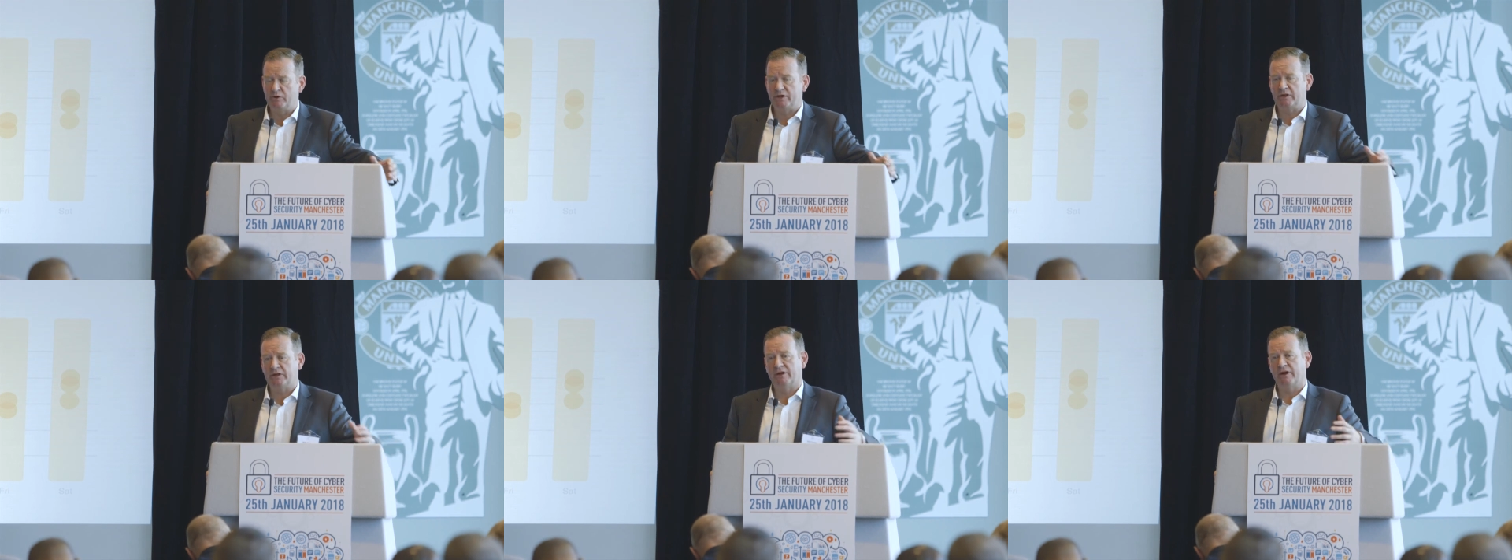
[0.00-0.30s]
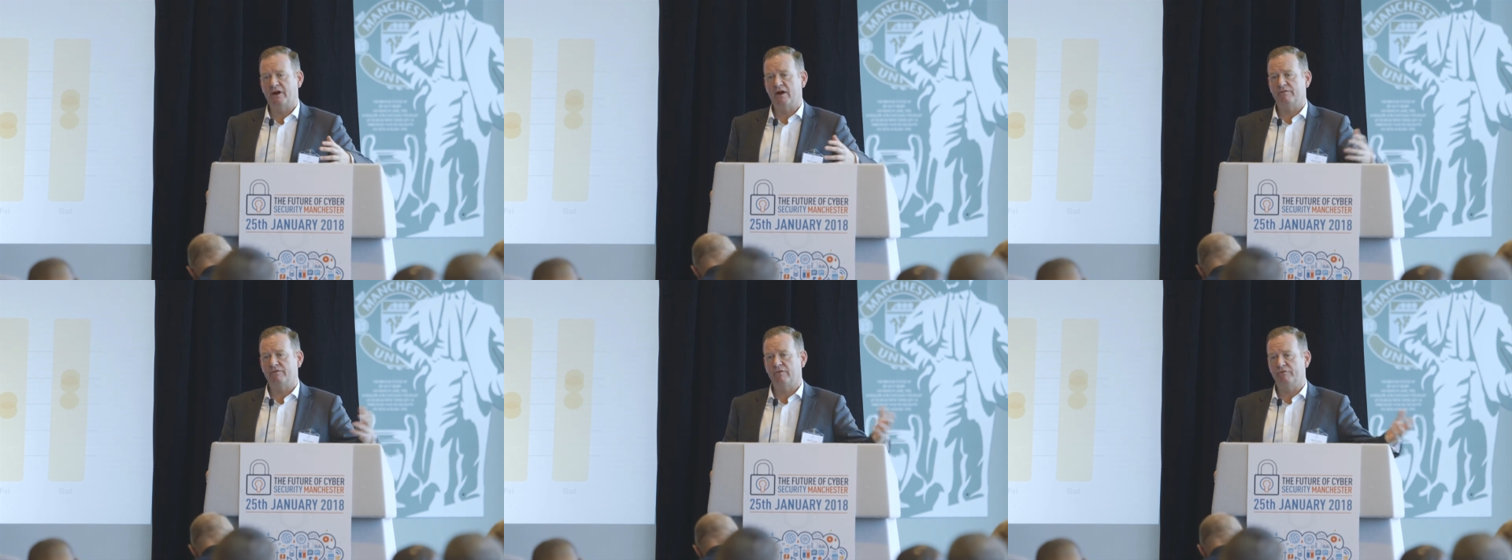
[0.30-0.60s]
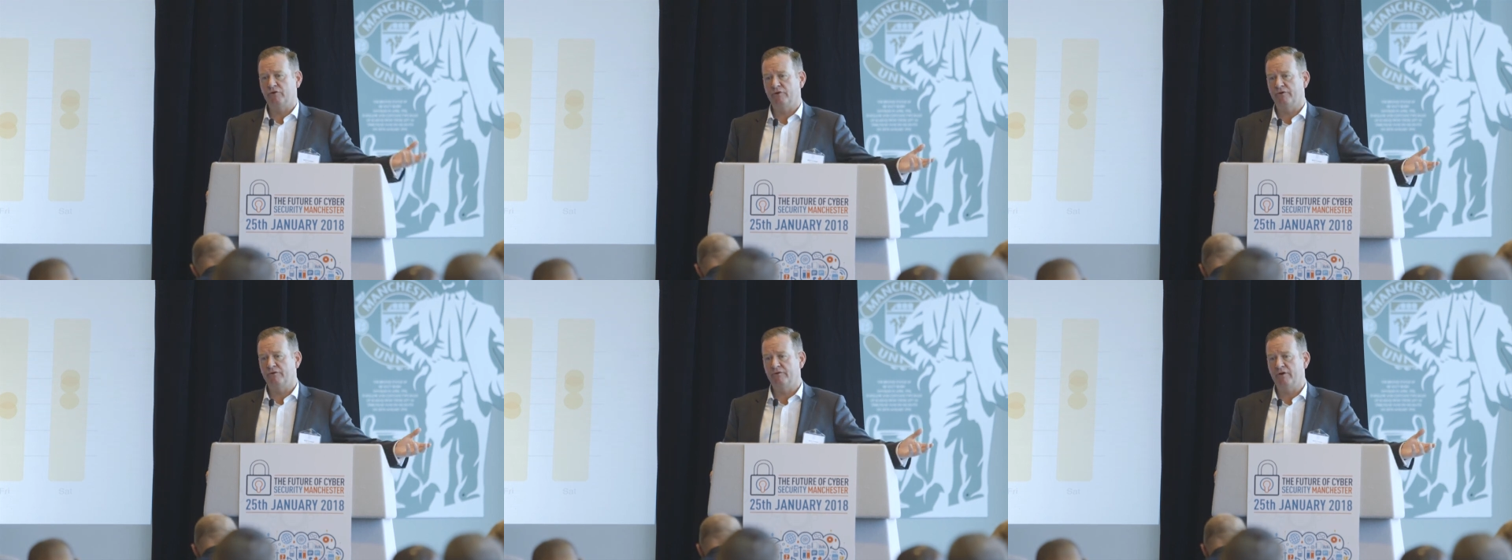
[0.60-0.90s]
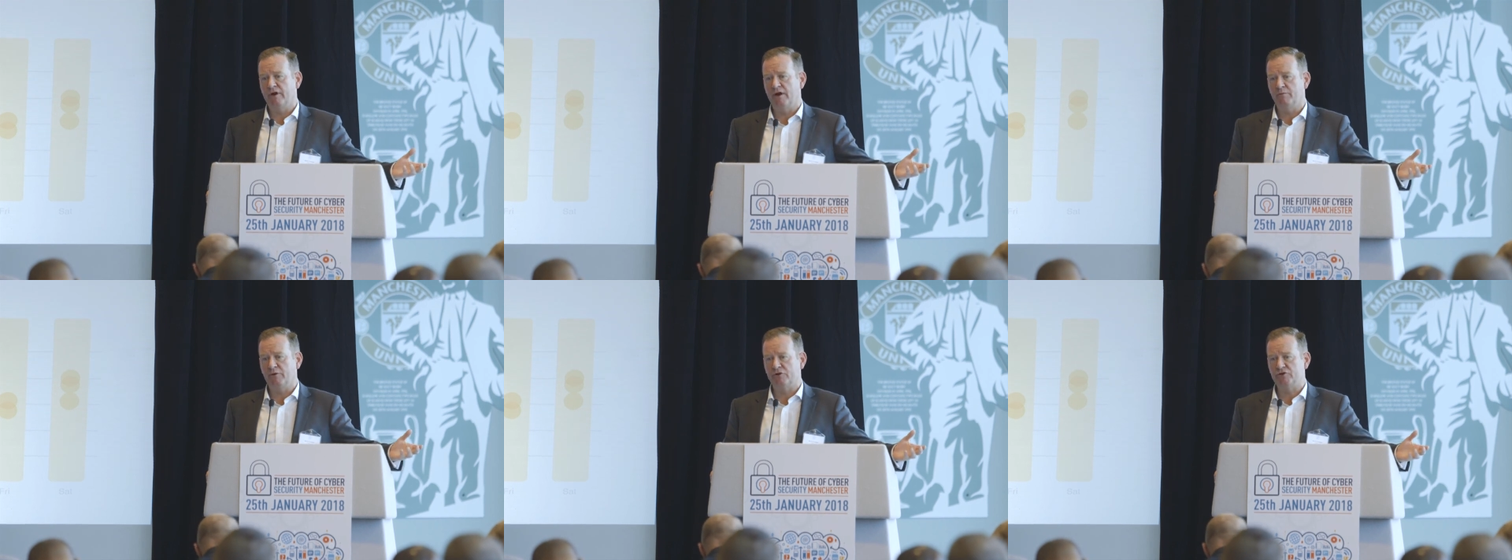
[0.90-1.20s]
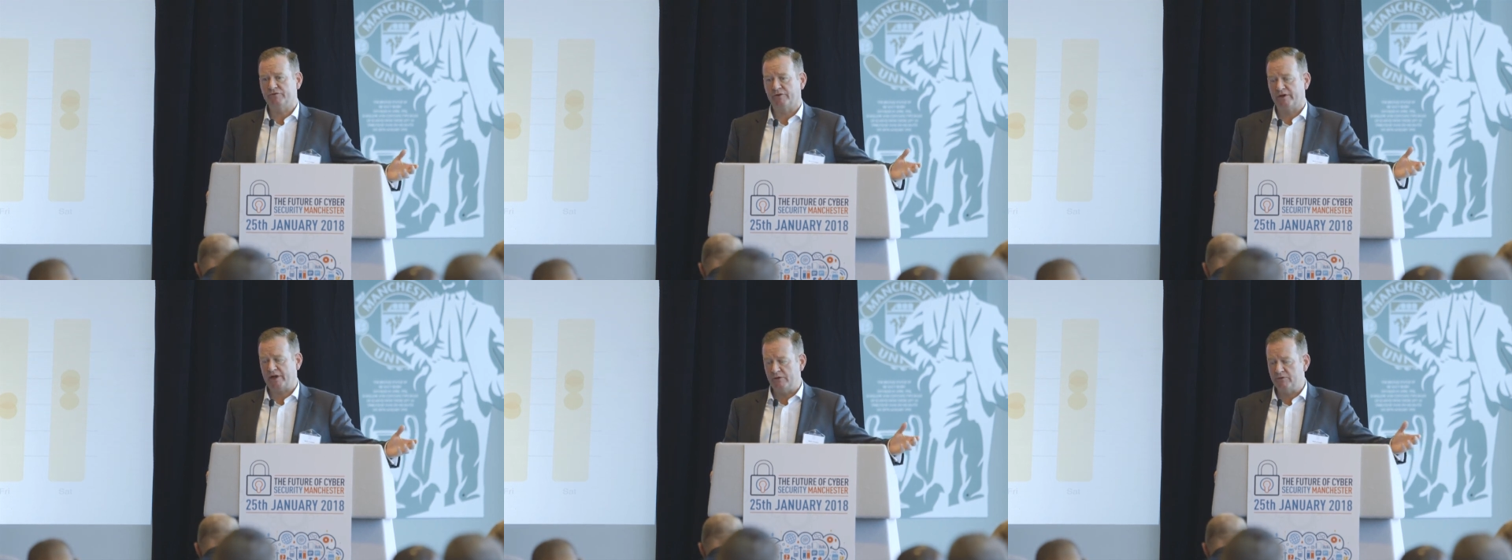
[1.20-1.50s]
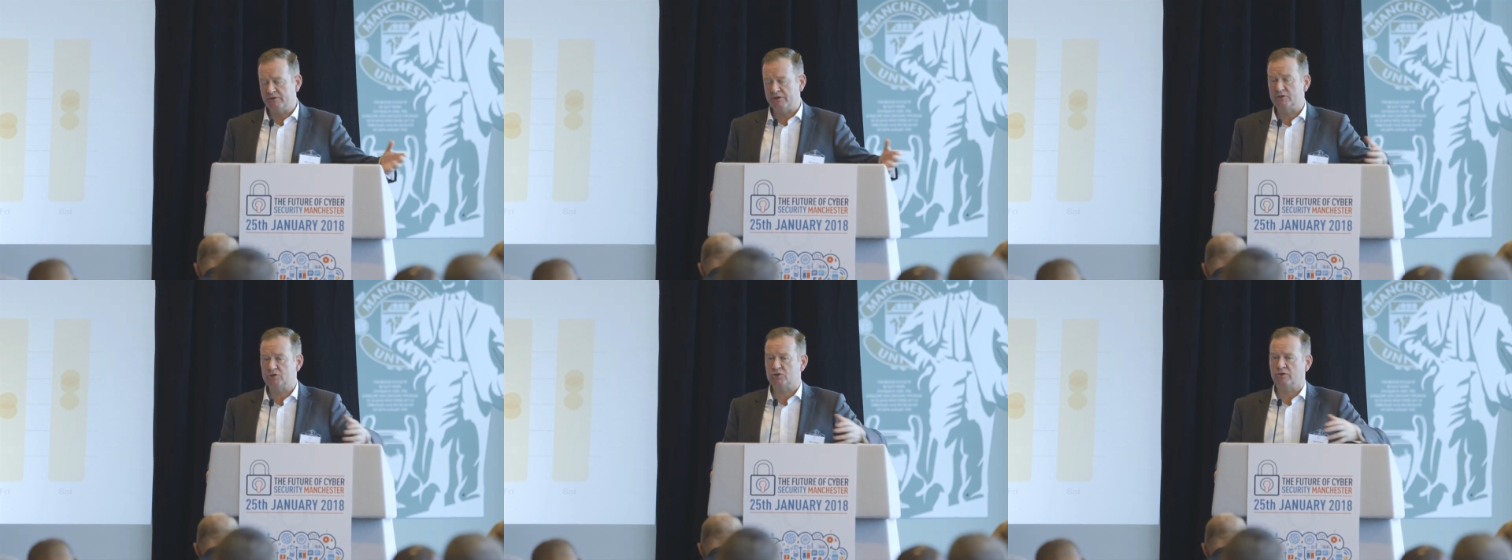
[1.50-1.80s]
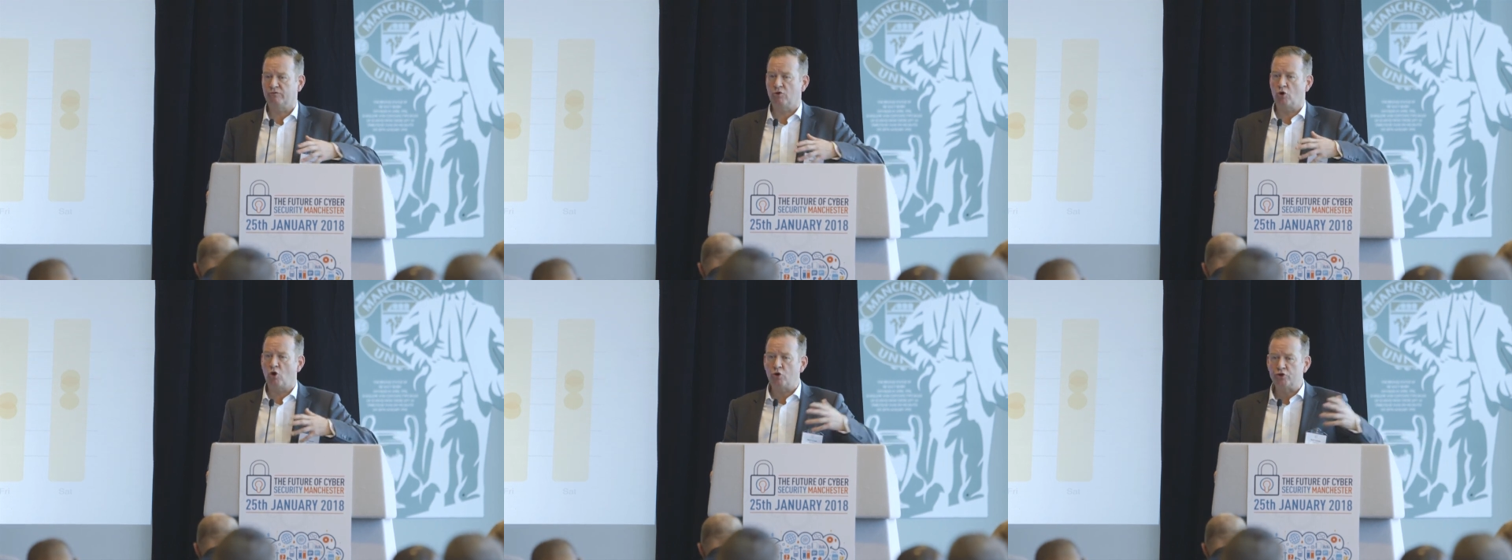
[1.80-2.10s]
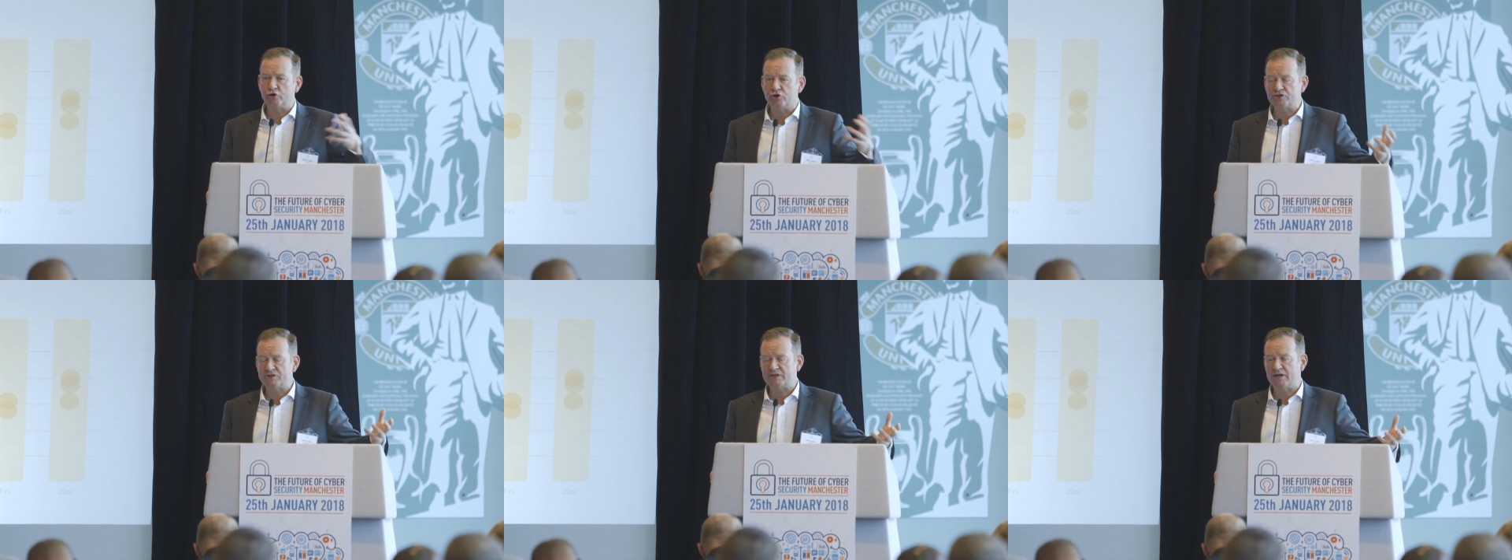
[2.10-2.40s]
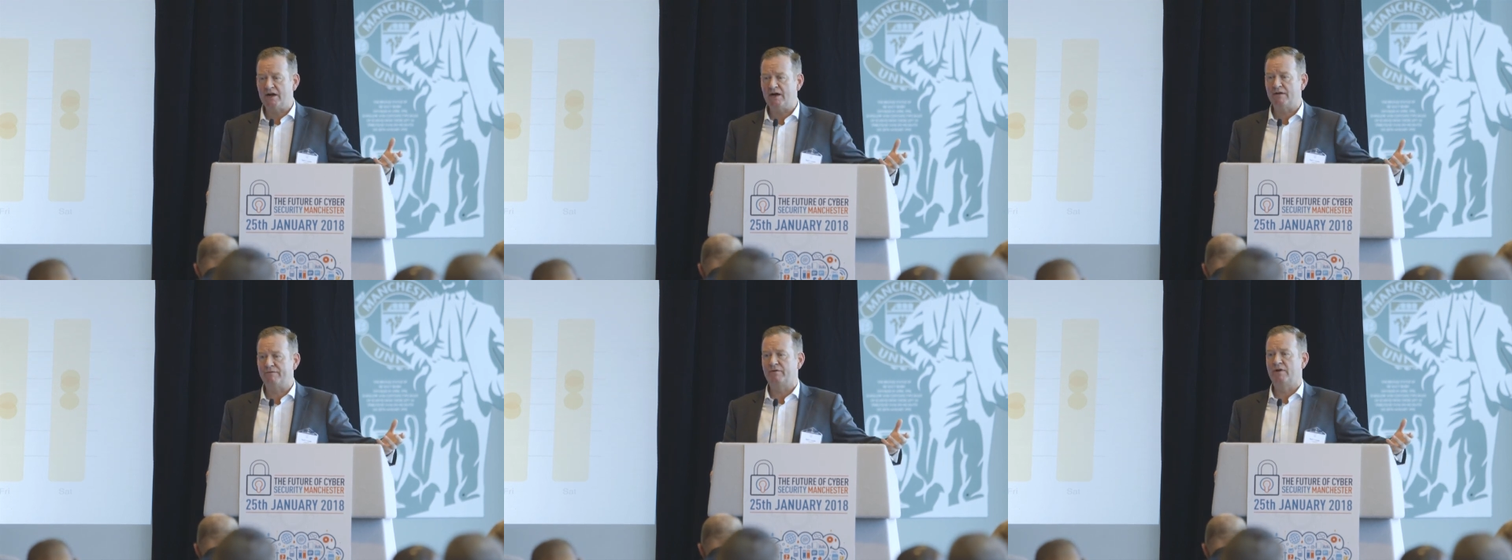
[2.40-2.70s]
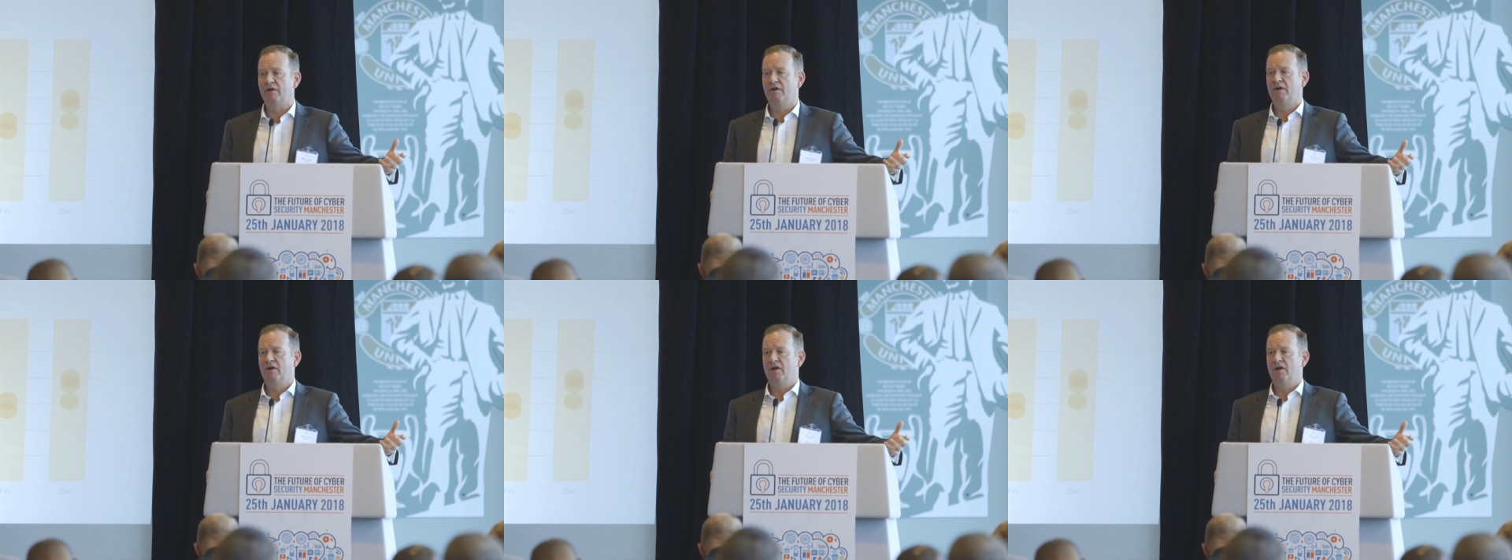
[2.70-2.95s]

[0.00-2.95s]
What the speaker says: weekly graph of your bunch of accountants, of all your staff,